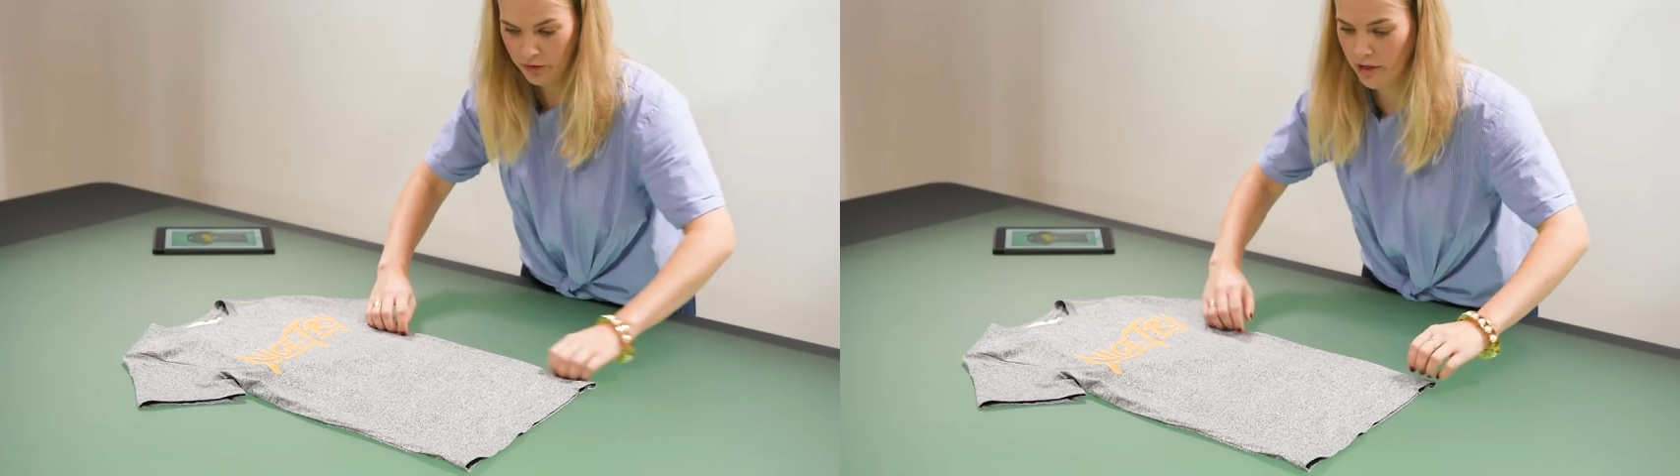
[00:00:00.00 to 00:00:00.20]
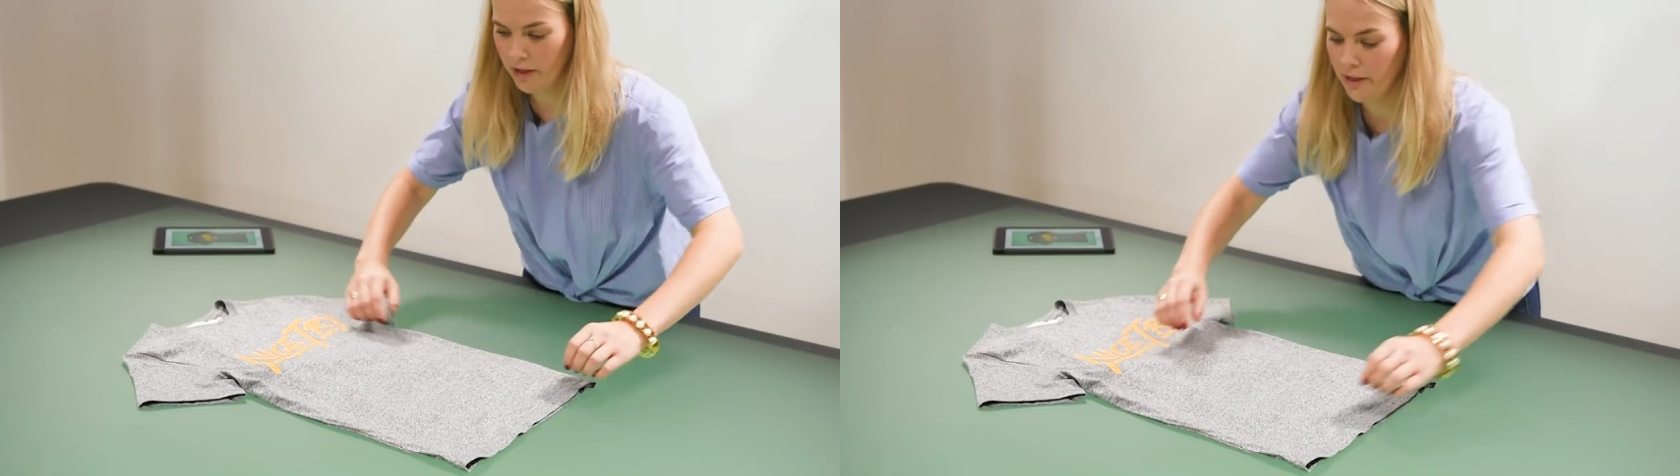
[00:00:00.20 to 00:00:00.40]

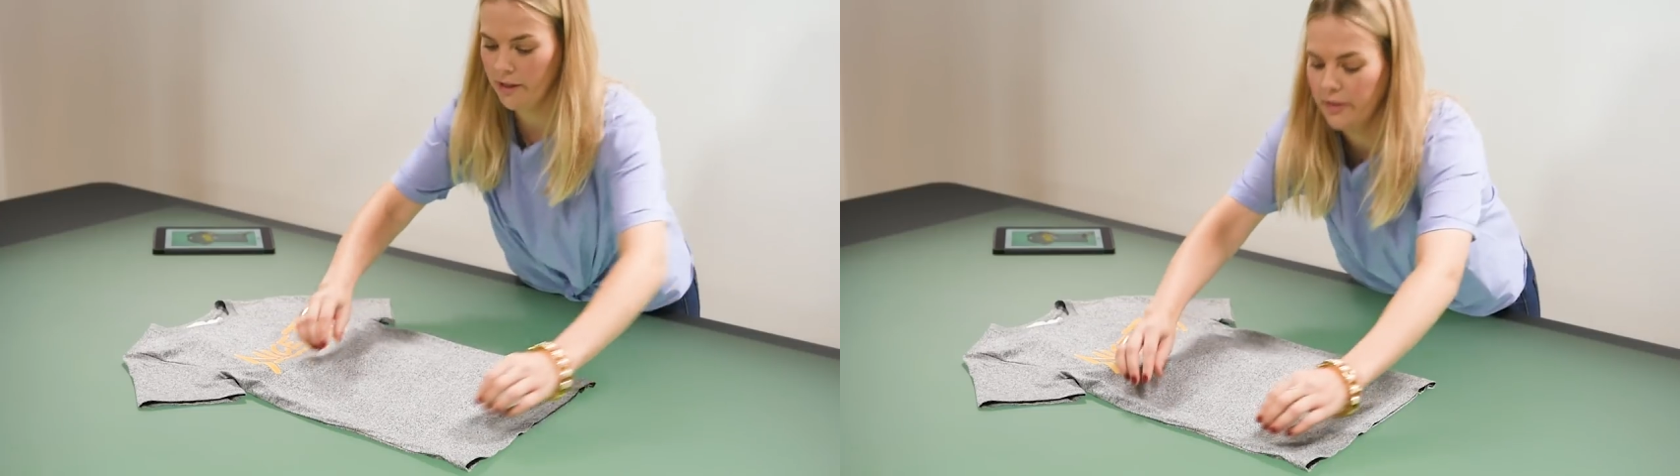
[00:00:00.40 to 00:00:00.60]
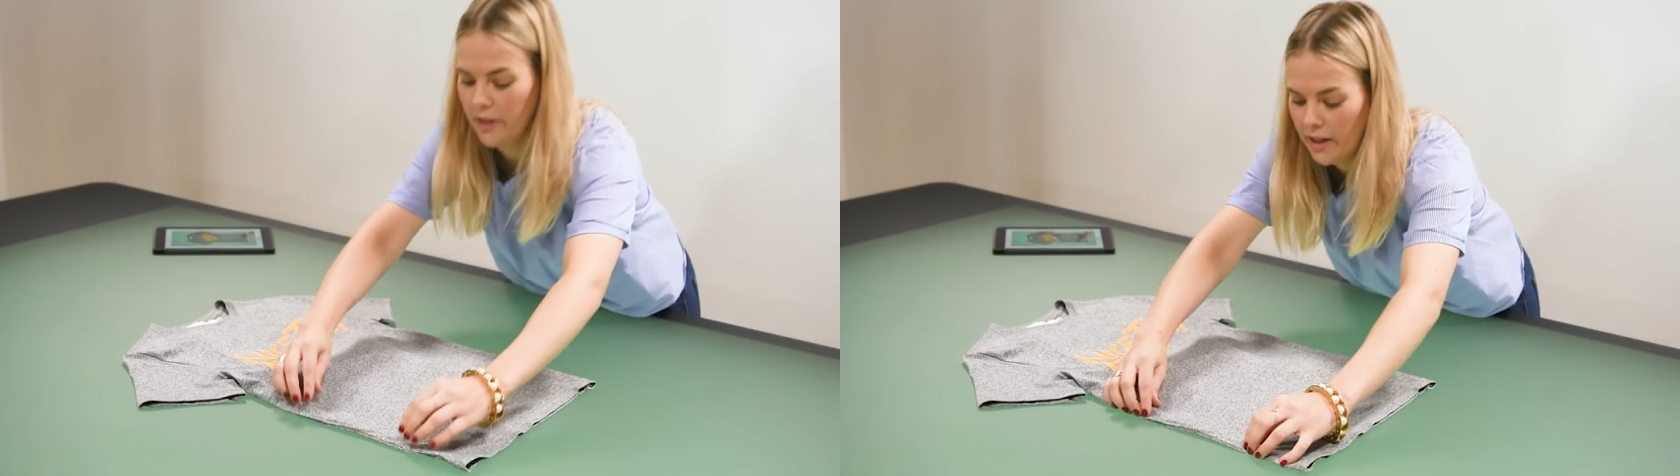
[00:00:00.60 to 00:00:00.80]
tucking
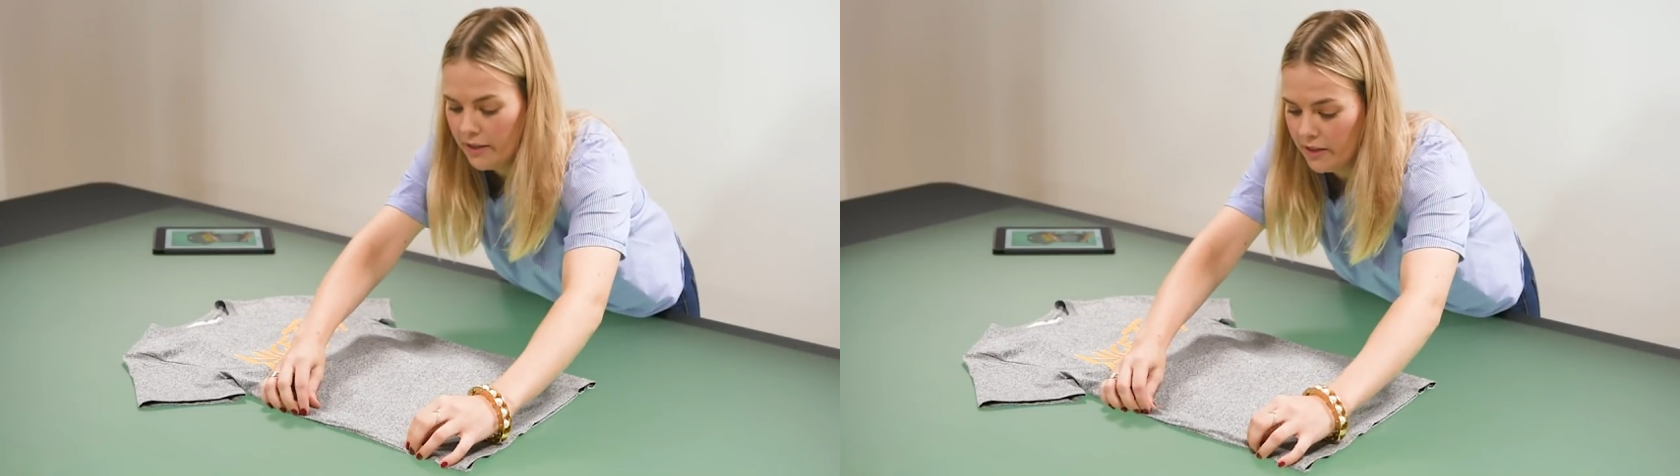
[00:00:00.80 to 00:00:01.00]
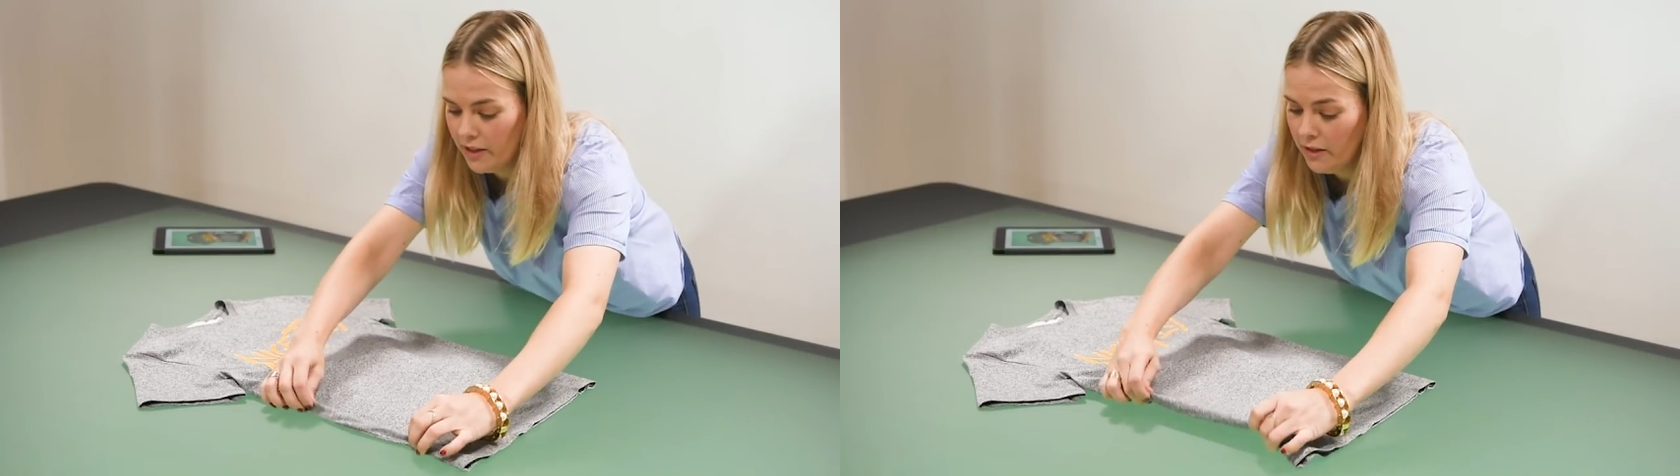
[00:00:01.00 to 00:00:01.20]
the
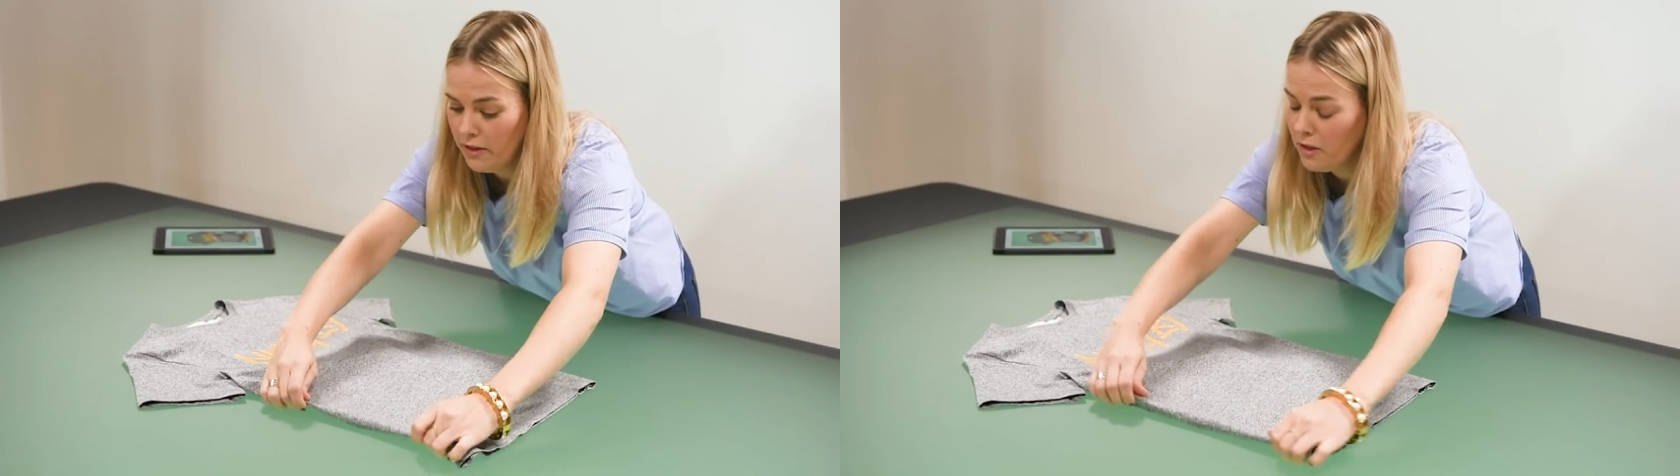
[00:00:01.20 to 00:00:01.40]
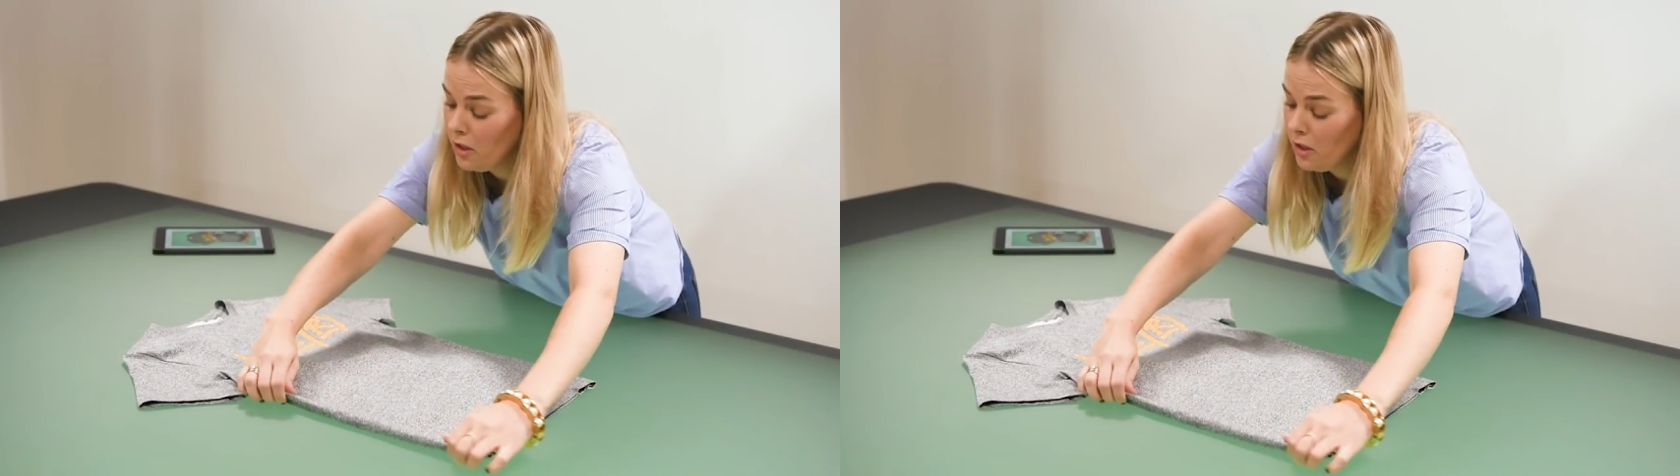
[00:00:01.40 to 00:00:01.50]
sides in,